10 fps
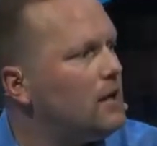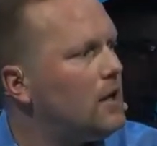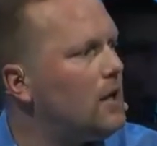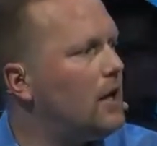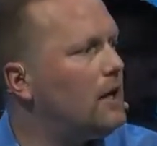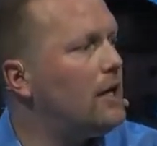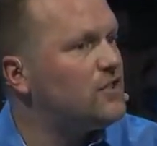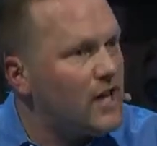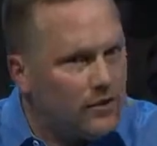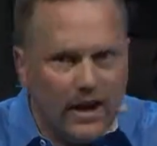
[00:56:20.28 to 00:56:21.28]
and, and
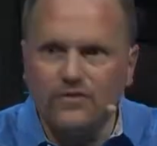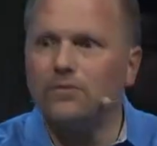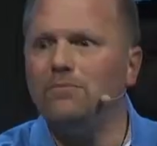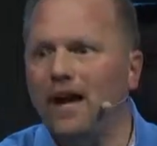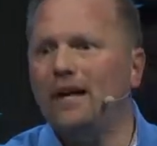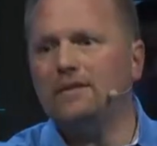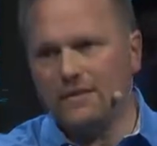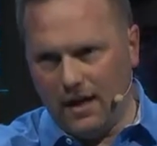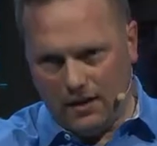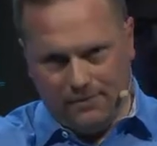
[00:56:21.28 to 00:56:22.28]
Saturdays from nine to
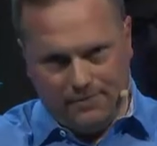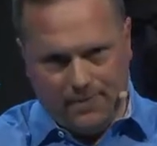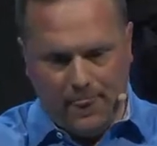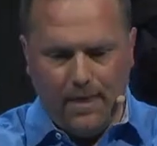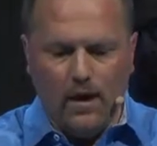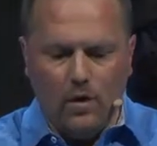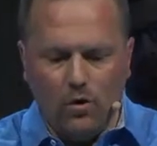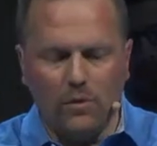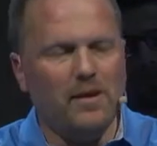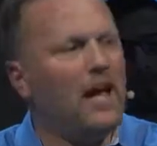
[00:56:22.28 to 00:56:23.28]
10. We're
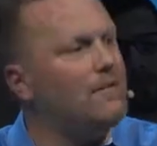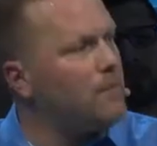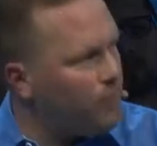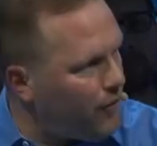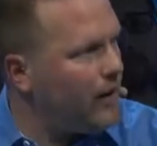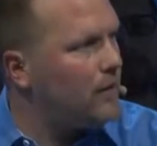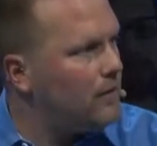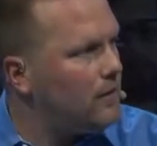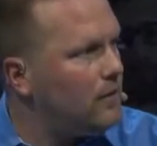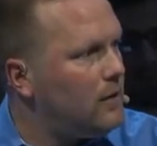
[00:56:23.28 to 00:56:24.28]
going to be having prayer.
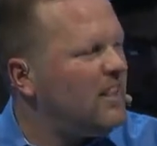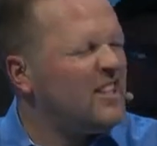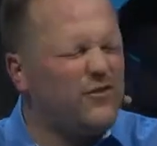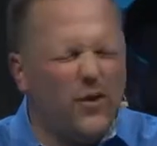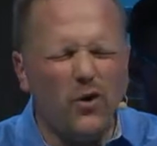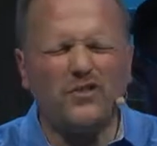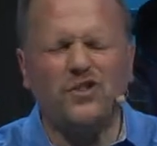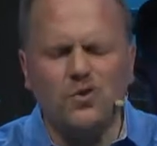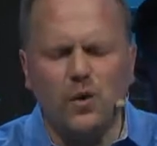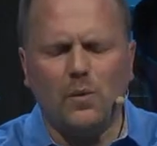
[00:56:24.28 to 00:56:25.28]
Let's focus
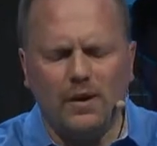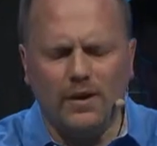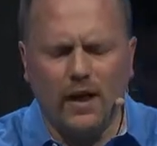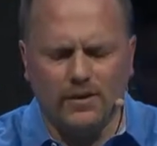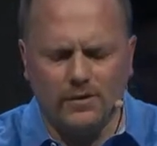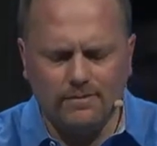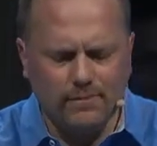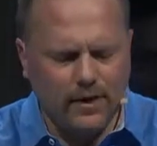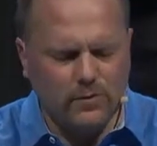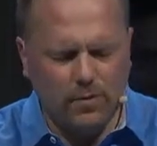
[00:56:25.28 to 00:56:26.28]
these 21 days.
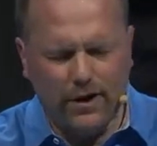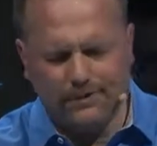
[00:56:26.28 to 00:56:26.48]
Let's pray.